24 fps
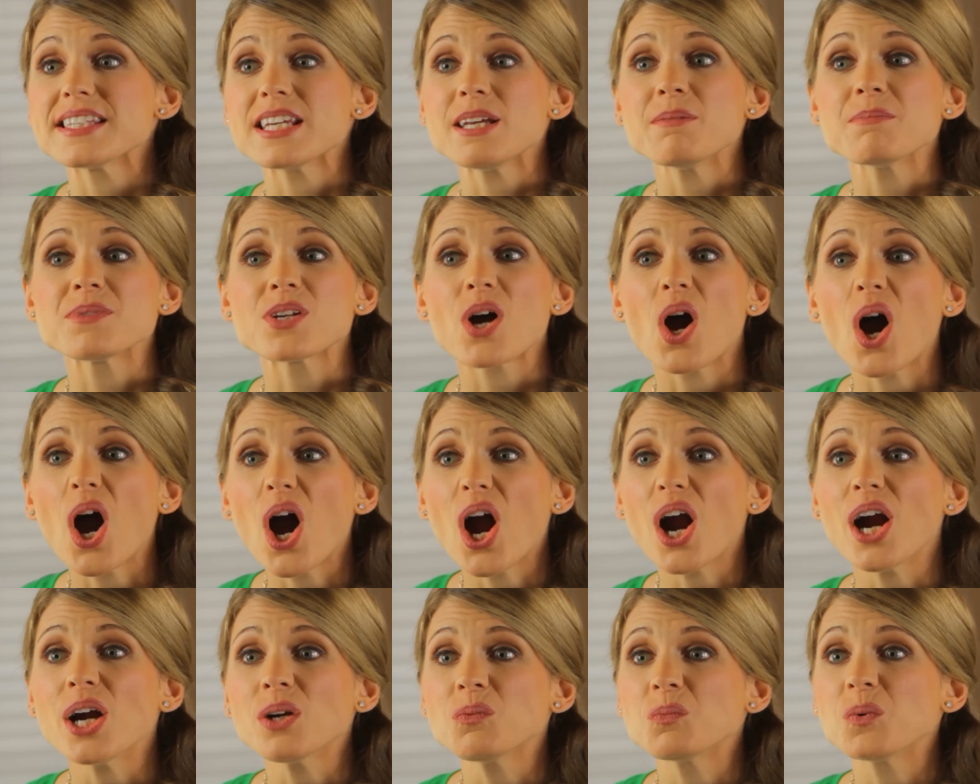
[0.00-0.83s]
seems
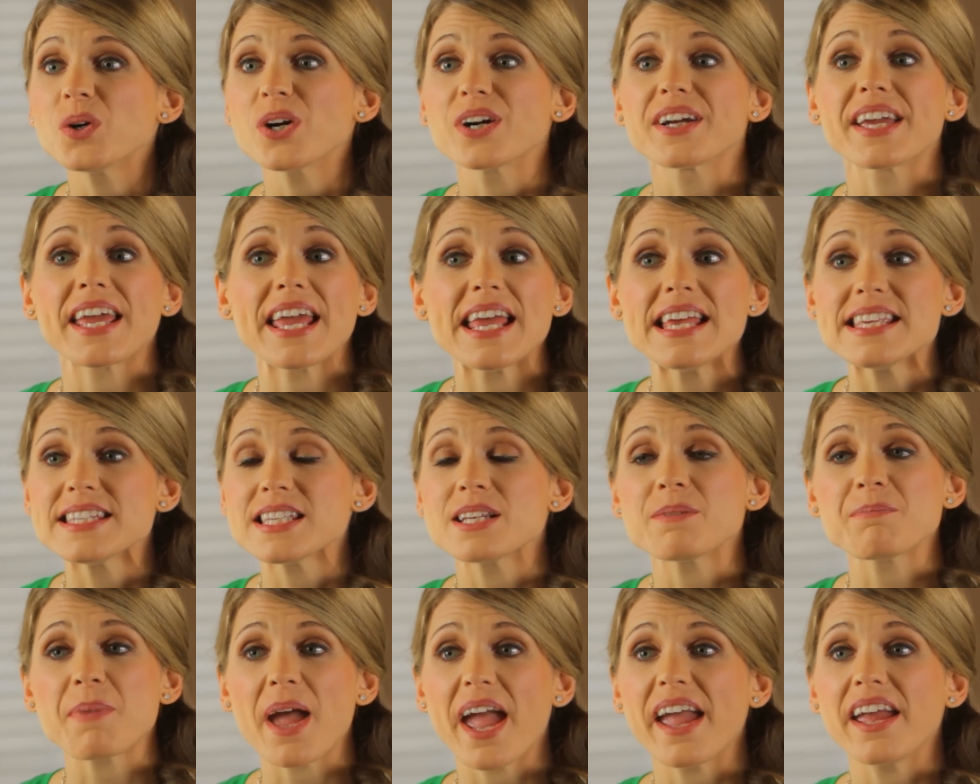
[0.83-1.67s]
hard work
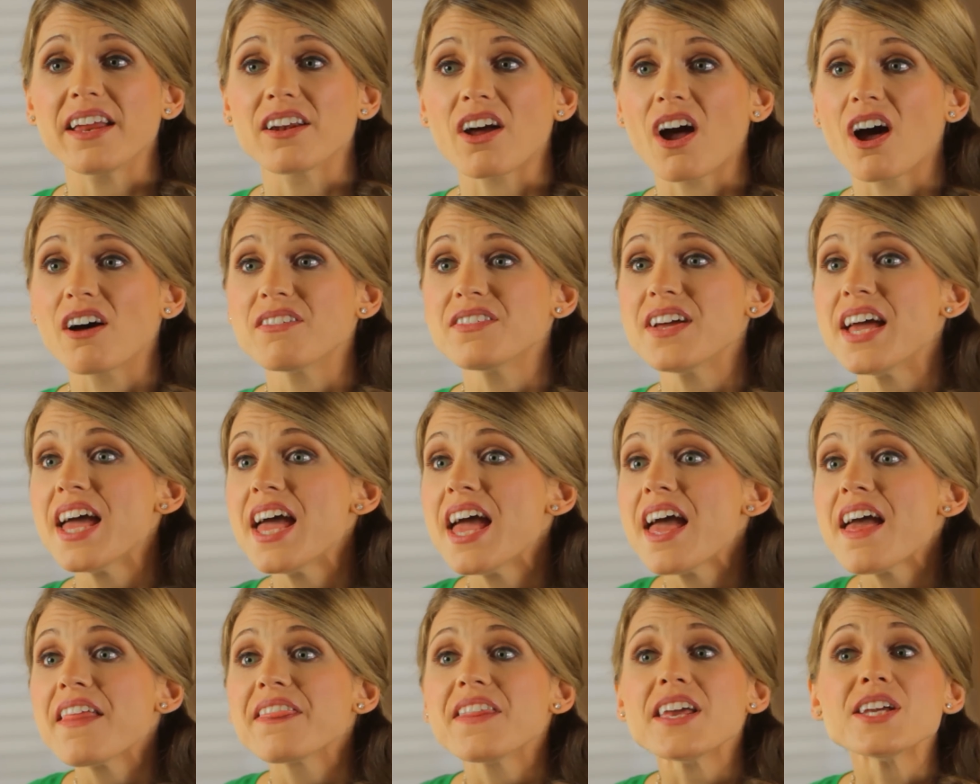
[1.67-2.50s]
isn't paying off,
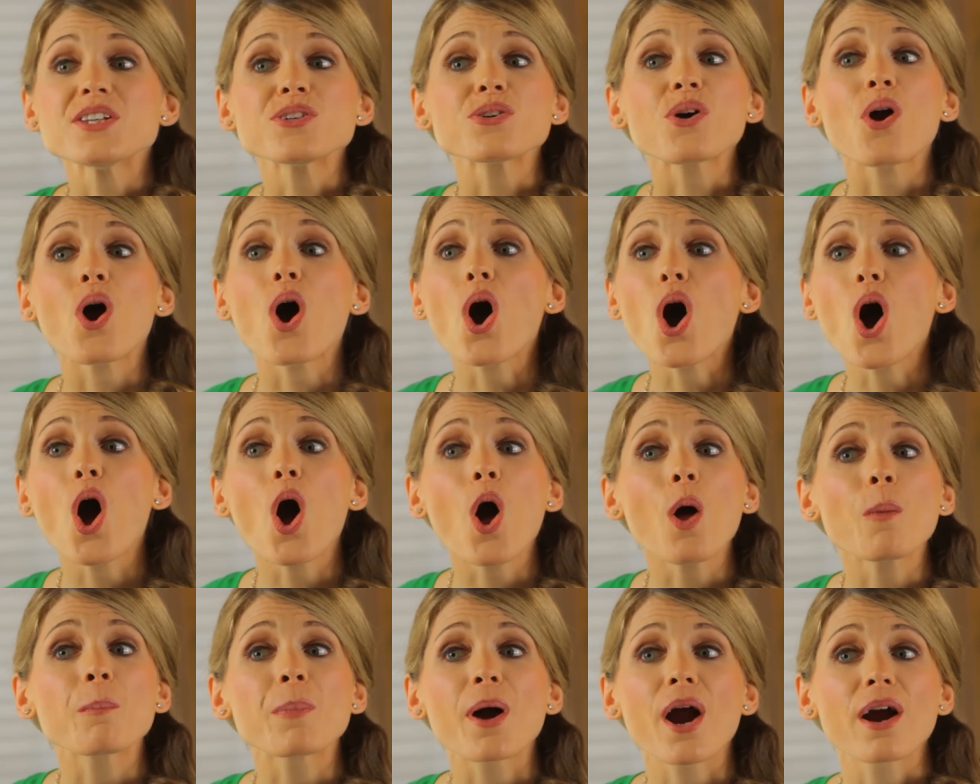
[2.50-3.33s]
these are
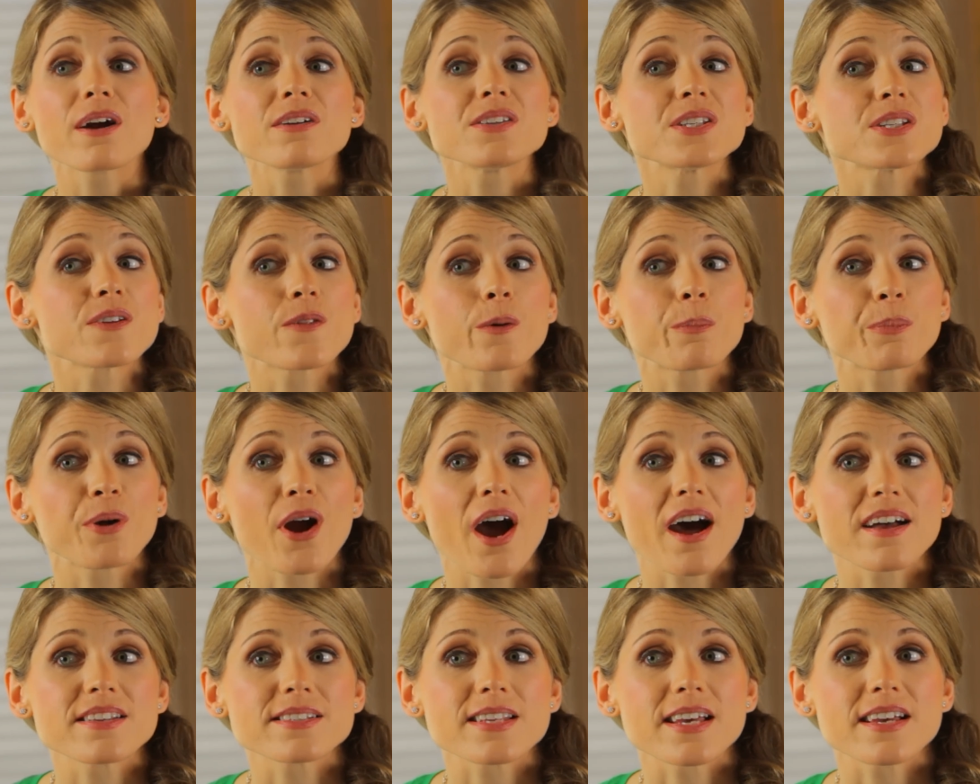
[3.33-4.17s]
all parts of the
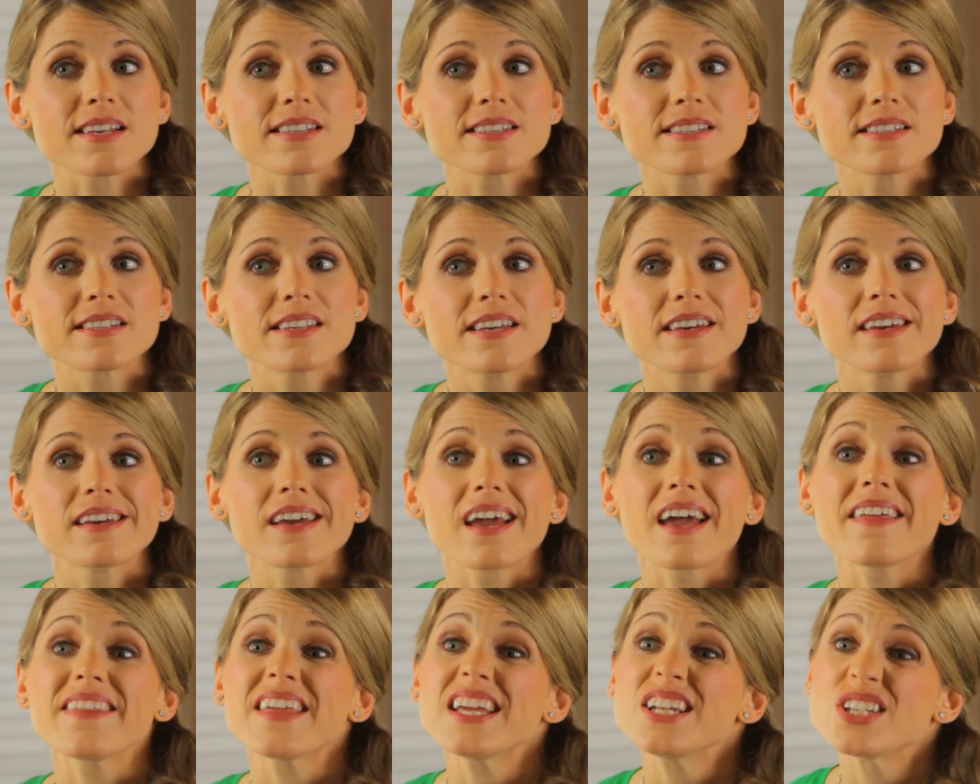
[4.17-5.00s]
process.
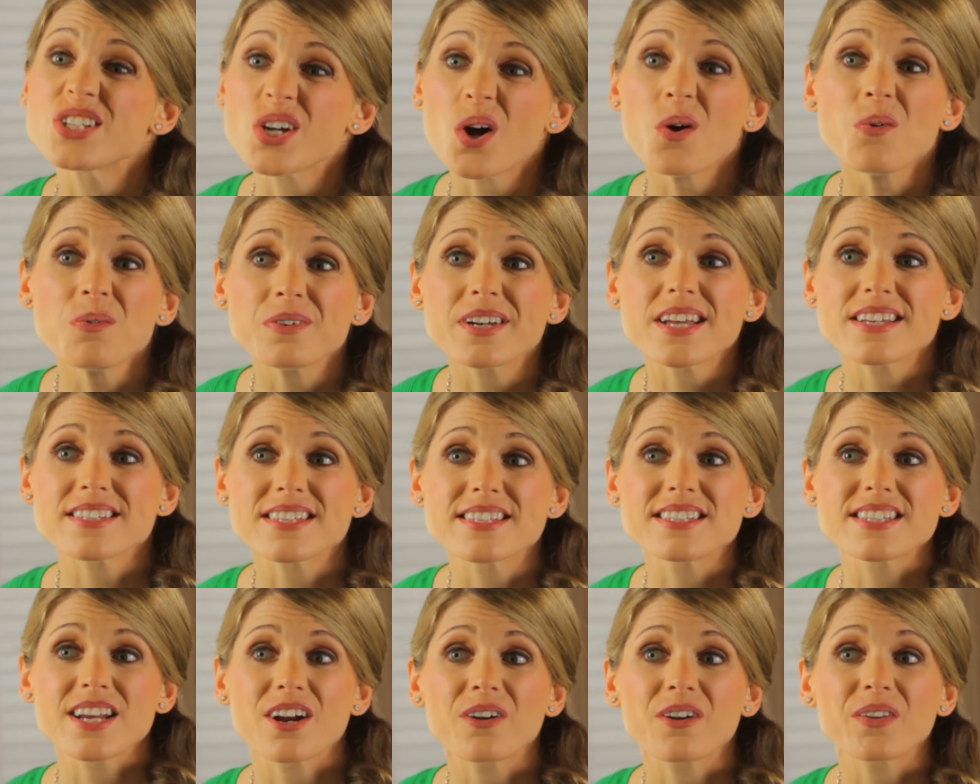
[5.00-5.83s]
And they don't
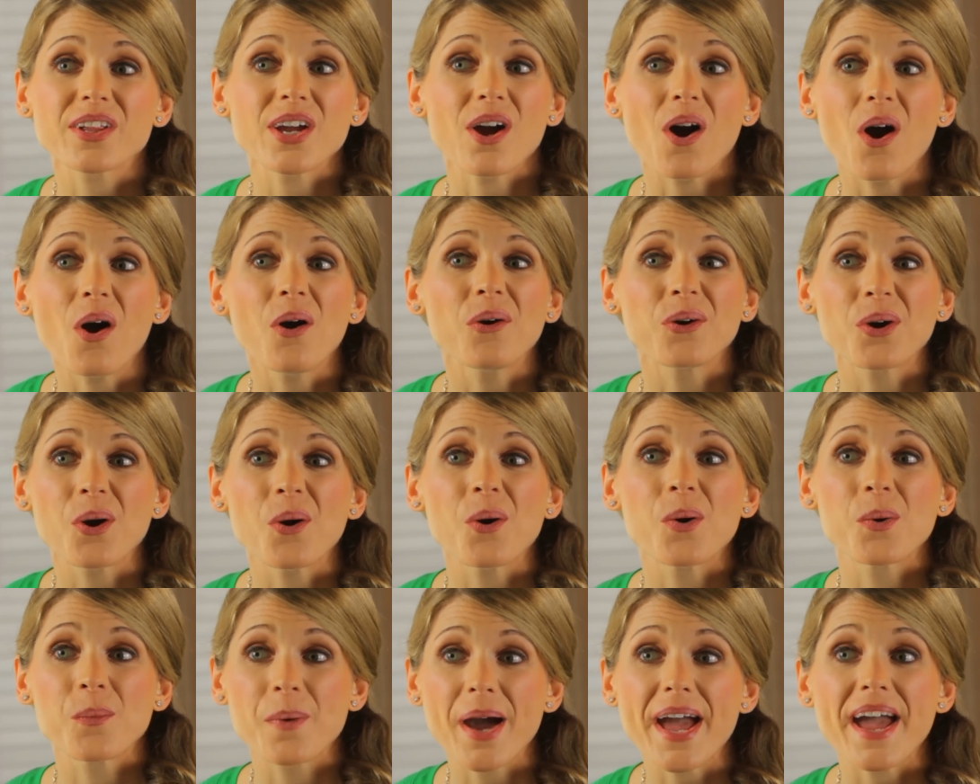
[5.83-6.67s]
necessarily all go
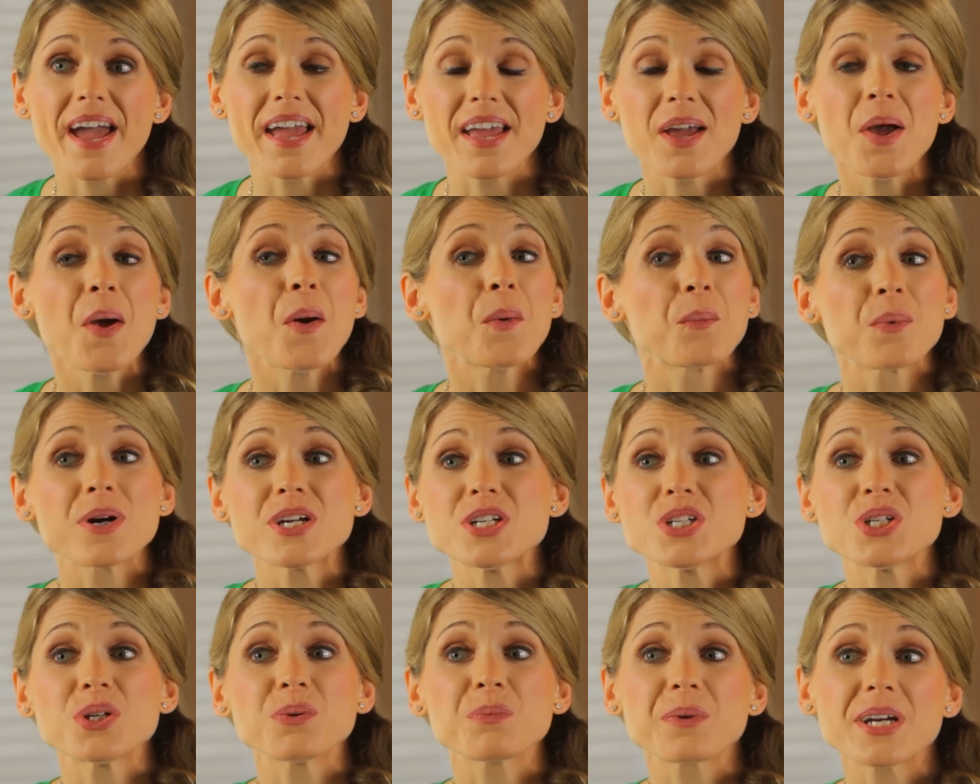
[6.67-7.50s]
away
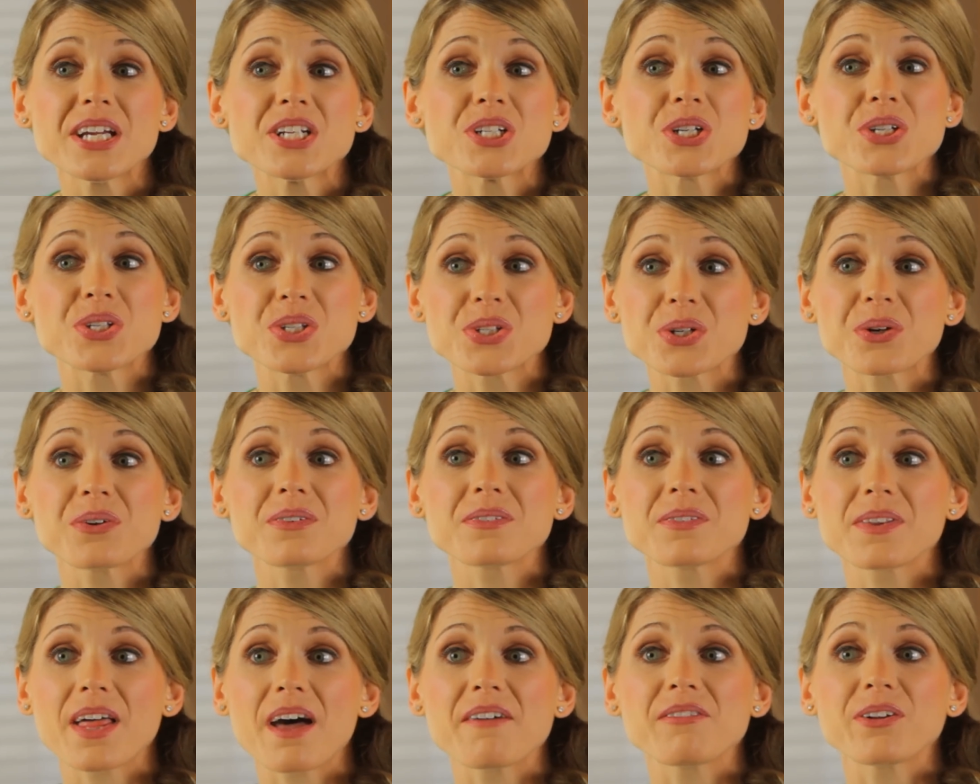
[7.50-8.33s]
once you reach a
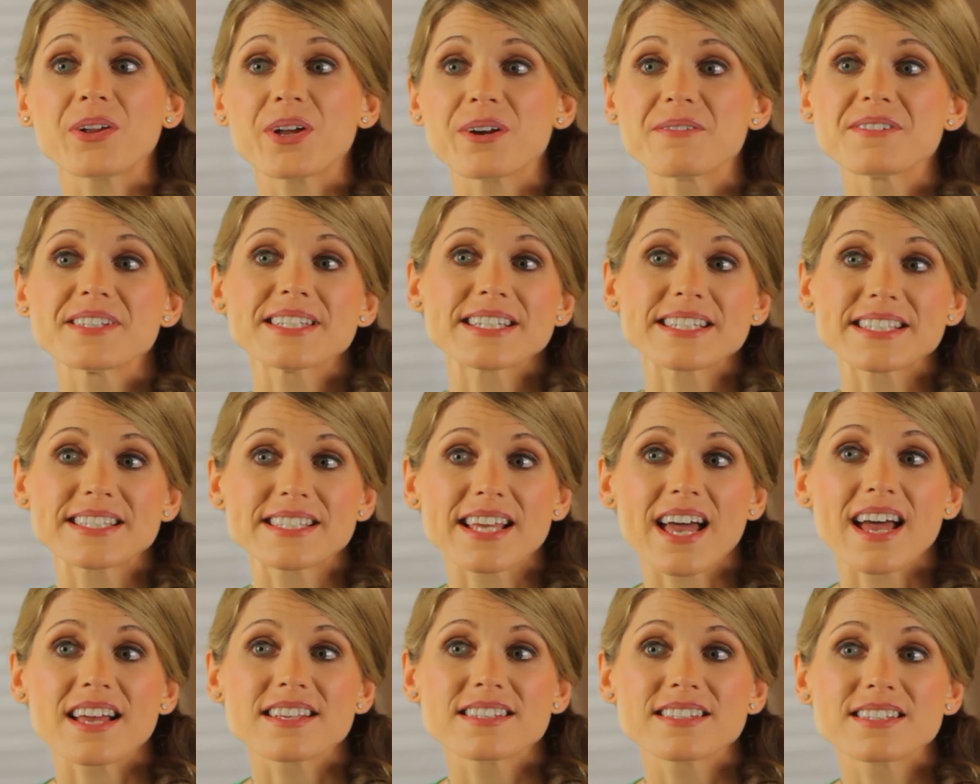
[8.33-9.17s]
certain level of
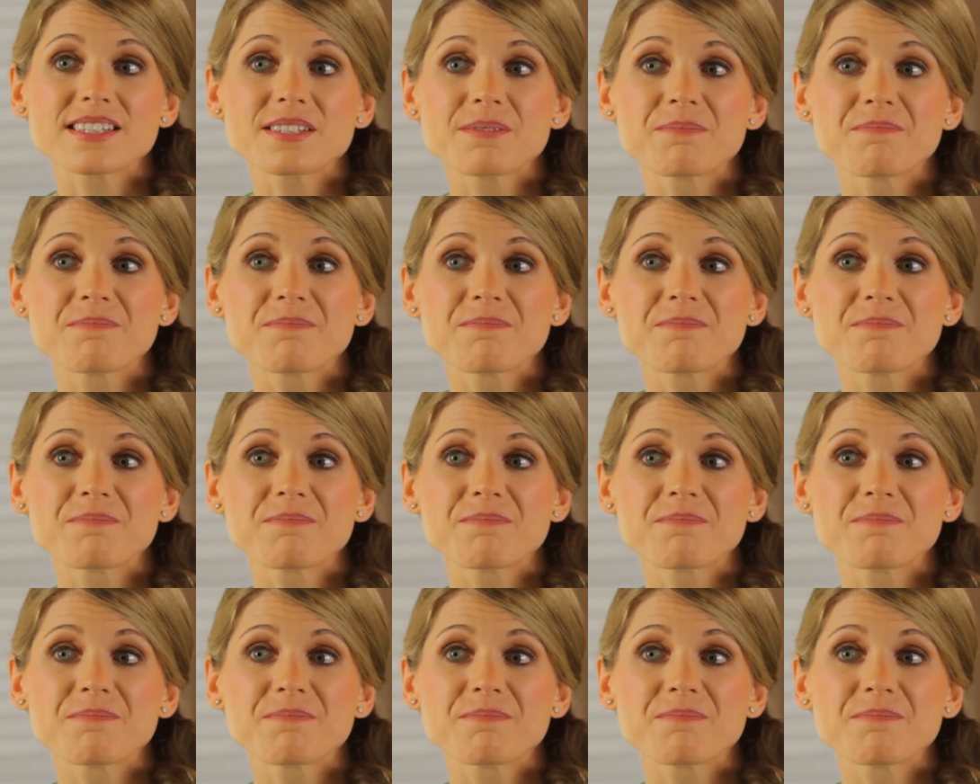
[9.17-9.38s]
success.